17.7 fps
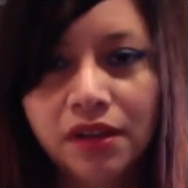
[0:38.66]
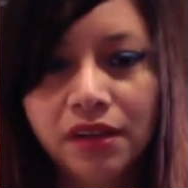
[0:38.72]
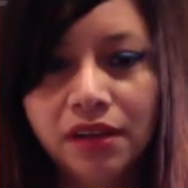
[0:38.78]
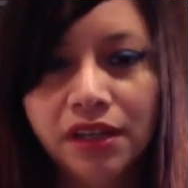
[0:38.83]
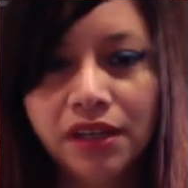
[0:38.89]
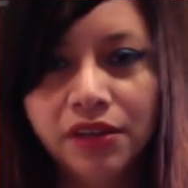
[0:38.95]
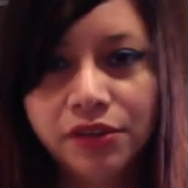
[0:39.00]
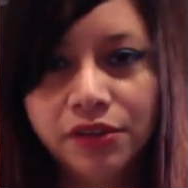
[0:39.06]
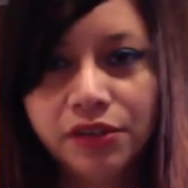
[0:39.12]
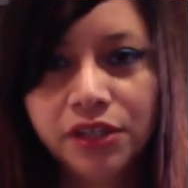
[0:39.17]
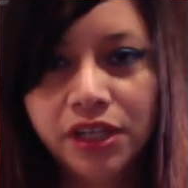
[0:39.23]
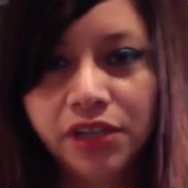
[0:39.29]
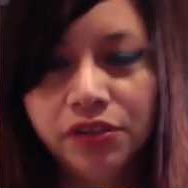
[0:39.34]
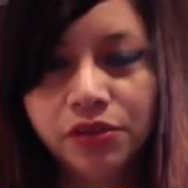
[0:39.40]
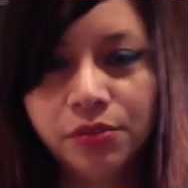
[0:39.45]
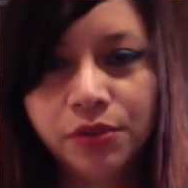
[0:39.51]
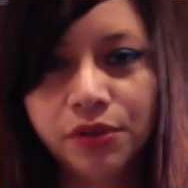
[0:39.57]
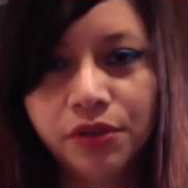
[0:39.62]

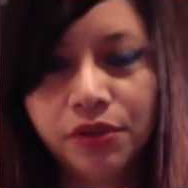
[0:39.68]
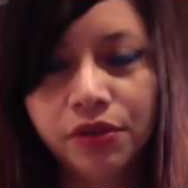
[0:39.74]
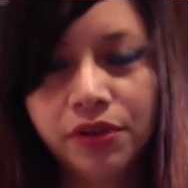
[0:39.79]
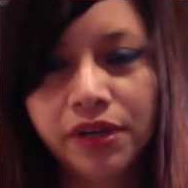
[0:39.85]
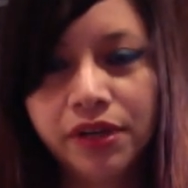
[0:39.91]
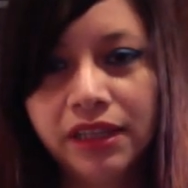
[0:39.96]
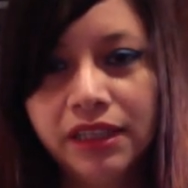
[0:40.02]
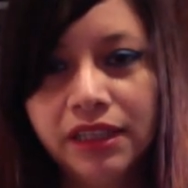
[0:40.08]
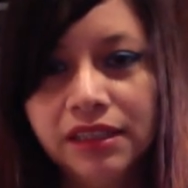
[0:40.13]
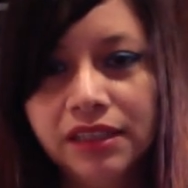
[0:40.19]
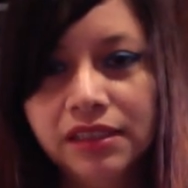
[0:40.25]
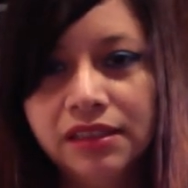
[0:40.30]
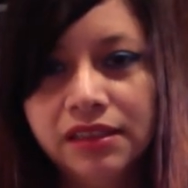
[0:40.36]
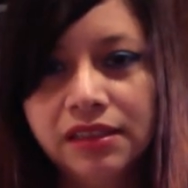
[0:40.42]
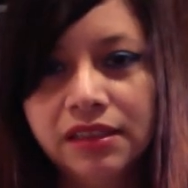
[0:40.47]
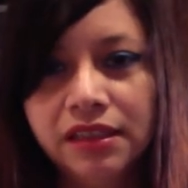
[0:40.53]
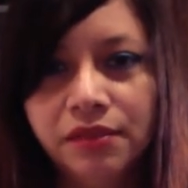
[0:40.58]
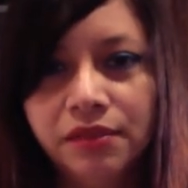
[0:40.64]
interchangeable, or at
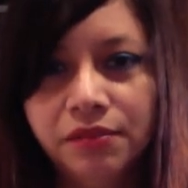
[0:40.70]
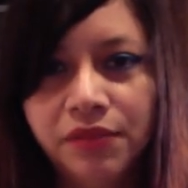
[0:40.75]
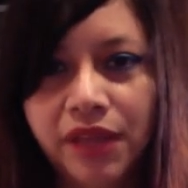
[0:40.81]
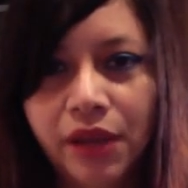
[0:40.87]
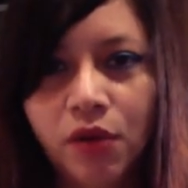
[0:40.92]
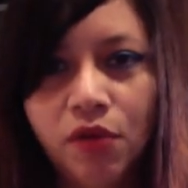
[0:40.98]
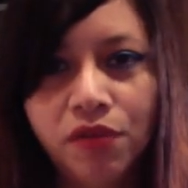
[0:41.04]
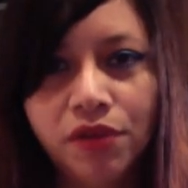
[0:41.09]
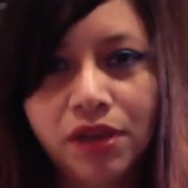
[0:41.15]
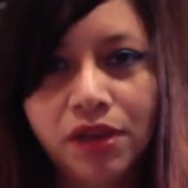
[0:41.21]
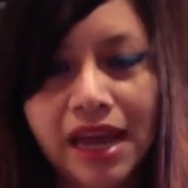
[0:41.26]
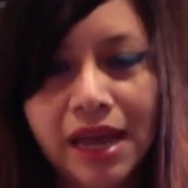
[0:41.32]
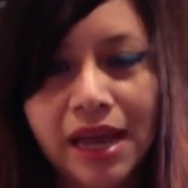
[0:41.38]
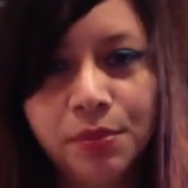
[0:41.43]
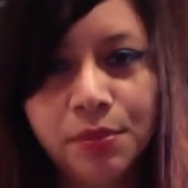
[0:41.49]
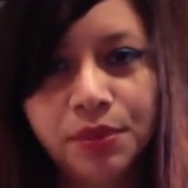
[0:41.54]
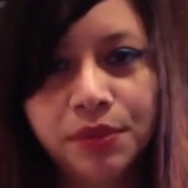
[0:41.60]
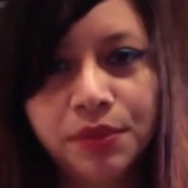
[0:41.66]
least they
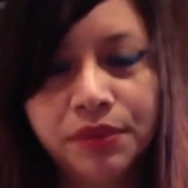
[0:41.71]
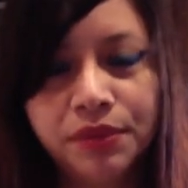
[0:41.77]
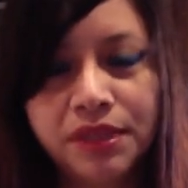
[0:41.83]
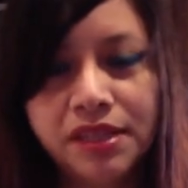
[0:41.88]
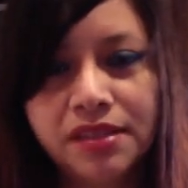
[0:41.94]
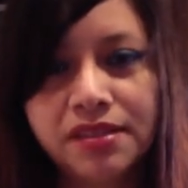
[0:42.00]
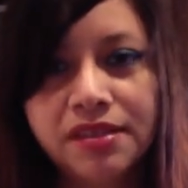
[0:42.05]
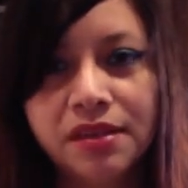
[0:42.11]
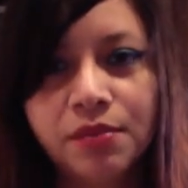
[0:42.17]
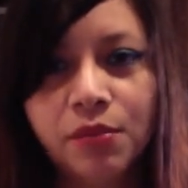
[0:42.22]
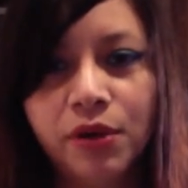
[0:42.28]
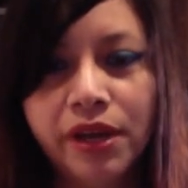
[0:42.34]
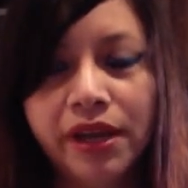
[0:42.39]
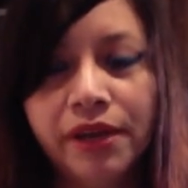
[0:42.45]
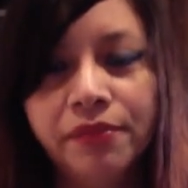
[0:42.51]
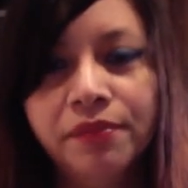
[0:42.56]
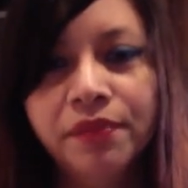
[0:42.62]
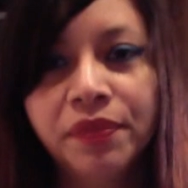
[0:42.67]
overlap in some
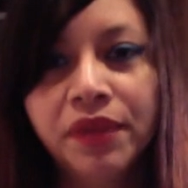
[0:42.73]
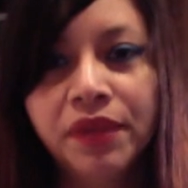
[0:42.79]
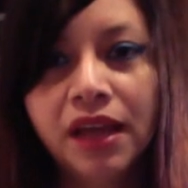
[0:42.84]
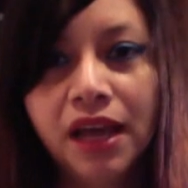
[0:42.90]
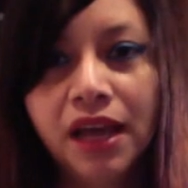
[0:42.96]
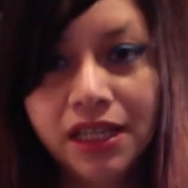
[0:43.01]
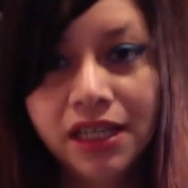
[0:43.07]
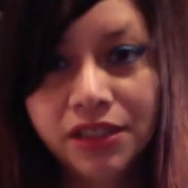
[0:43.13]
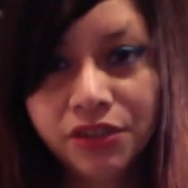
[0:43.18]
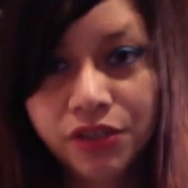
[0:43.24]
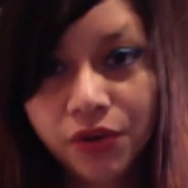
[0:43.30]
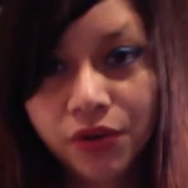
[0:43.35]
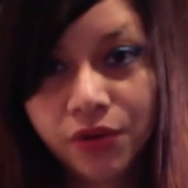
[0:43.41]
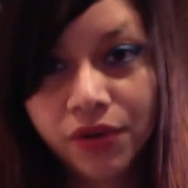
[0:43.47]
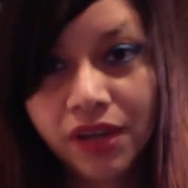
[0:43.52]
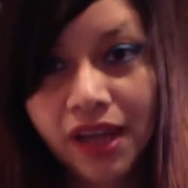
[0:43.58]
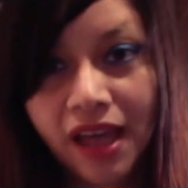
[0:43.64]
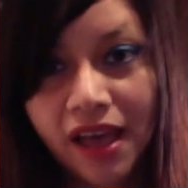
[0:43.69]
way. I
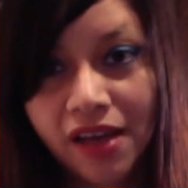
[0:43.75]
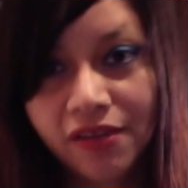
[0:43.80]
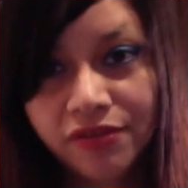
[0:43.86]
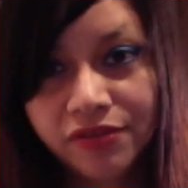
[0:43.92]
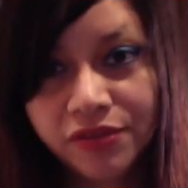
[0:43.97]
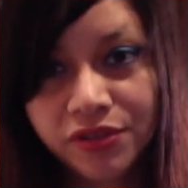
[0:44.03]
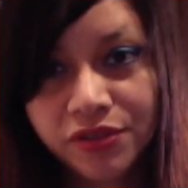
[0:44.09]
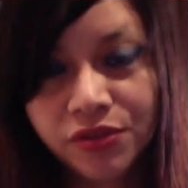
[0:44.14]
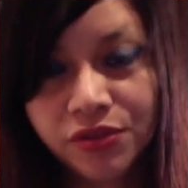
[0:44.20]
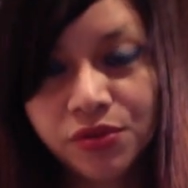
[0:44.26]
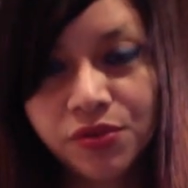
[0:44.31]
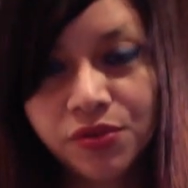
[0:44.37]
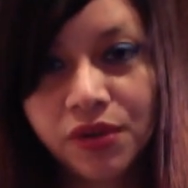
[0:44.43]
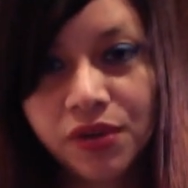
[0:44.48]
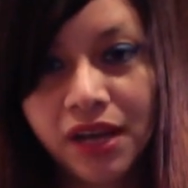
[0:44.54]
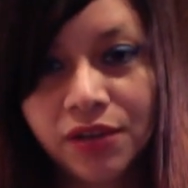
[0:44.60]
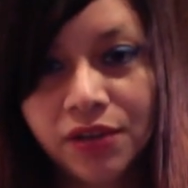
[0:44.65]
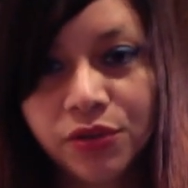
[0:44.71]
don't have
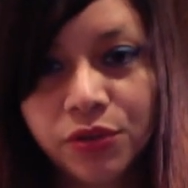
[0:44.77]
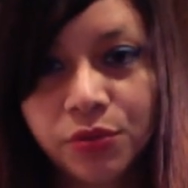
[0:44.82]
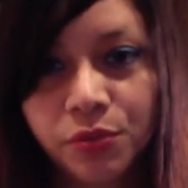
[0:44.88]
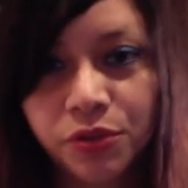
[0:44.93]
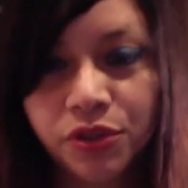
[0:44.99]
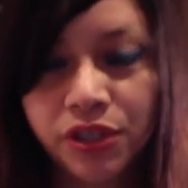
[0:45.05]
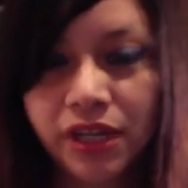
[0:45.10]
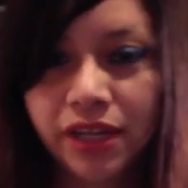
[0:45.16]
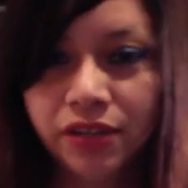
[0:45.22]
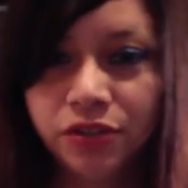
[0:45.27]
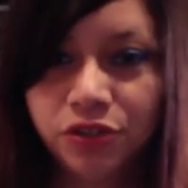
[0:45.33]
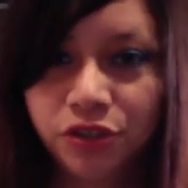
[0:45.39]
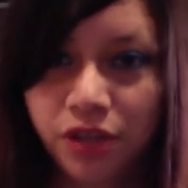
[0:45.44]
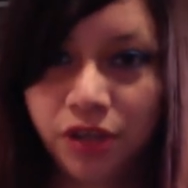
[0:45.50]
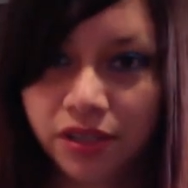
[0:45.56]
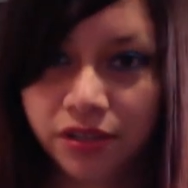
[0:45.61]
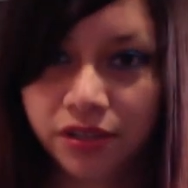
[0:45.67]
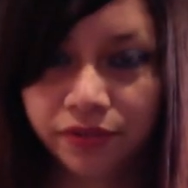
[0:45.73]
to astral project
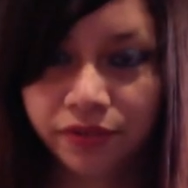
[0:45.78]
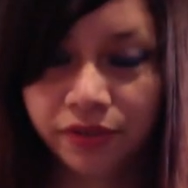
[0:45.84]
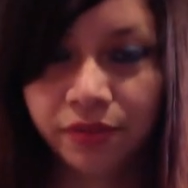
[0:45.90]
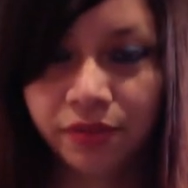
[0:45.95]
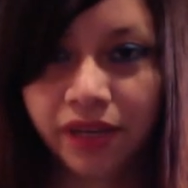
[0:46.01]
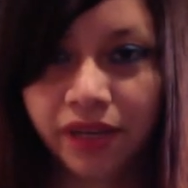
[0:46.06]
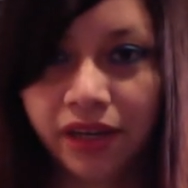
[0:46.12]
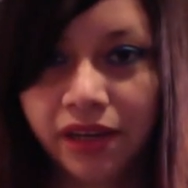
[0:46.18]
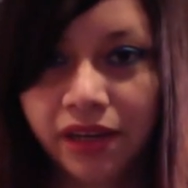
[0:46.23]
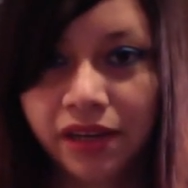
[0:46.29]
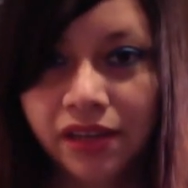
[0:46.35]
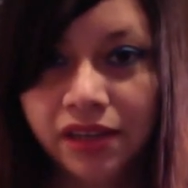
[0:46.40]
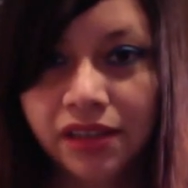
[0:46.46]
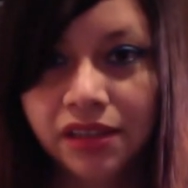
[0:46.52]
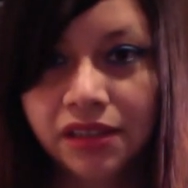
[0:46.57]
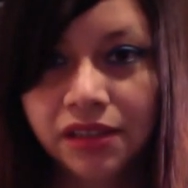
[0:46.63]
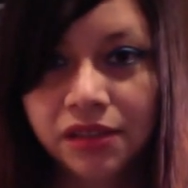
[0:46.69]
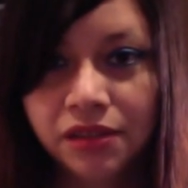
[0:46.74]
just from my
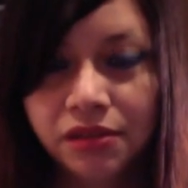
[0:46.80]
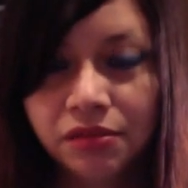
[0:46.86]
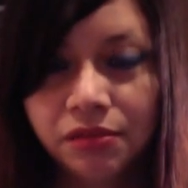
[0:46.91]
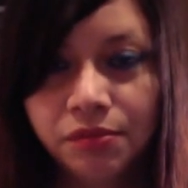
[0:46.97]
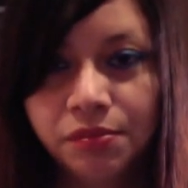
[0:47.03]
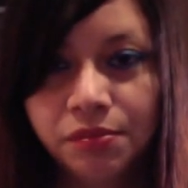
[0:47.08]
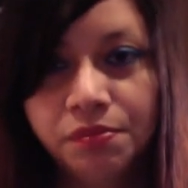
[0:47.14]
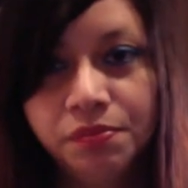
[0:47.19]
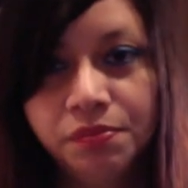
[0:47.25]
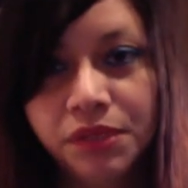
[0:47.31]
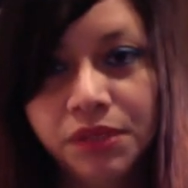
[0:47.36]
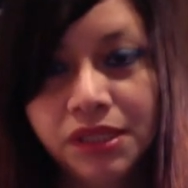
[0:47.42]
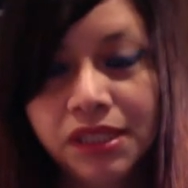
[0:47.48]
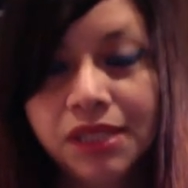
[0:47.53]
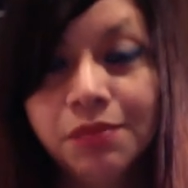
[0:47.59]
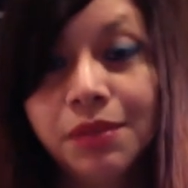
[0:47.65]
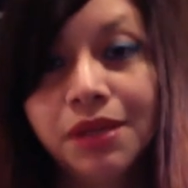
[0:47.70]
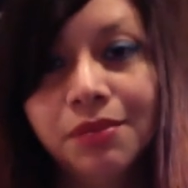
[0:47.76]

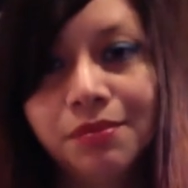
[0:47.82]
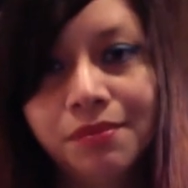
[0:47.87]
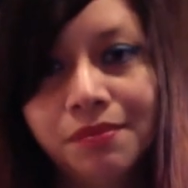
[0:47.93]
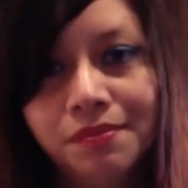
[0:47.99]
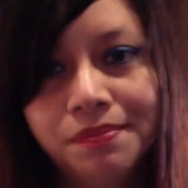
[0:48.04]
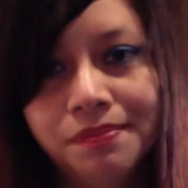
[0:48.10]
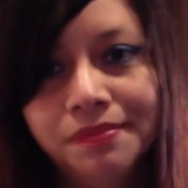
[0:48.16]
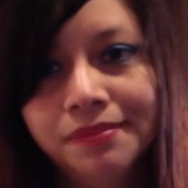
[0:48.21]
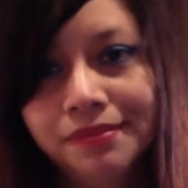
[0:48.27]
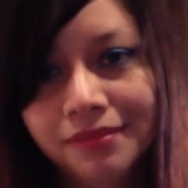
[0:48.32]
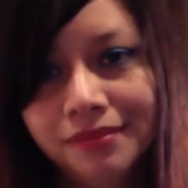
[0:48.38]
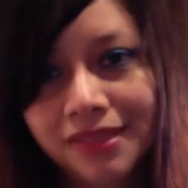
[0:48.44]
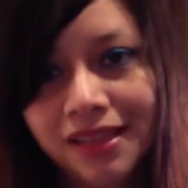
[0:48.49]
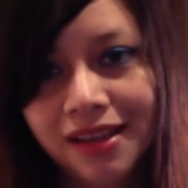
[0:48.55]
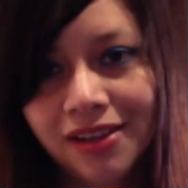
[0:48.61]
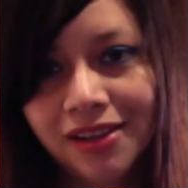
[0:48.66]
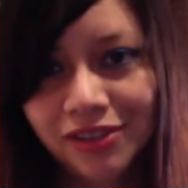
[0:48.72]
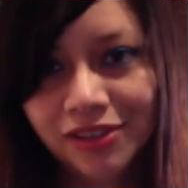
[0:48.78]
sleeping
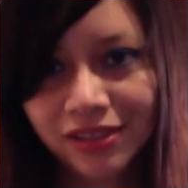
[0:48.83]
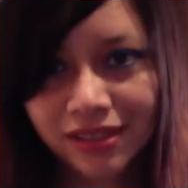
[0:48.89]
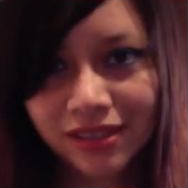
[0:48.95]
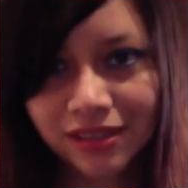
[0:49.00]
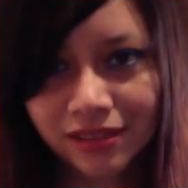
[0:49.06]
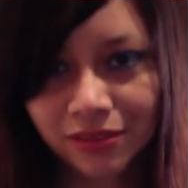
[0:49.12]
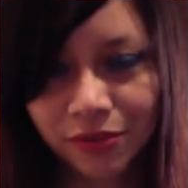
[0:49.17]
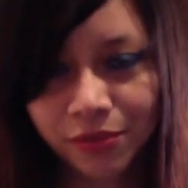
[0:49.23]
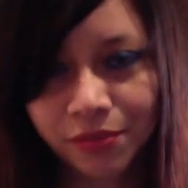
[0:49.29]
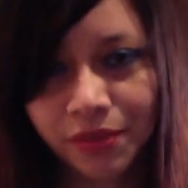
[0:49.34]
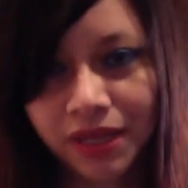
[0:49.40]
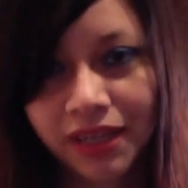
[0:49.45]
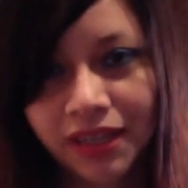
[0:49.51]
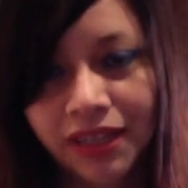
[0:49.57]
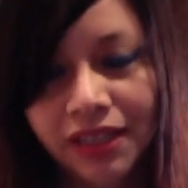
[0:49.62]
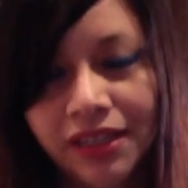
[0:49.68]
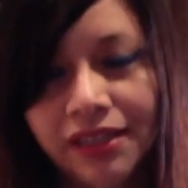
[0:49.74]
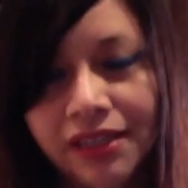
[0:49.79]
consciousness or
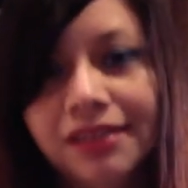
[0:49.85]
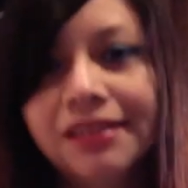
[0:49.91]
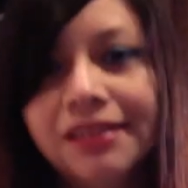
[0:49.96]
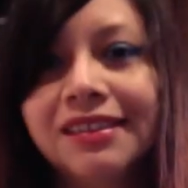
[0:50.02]
body.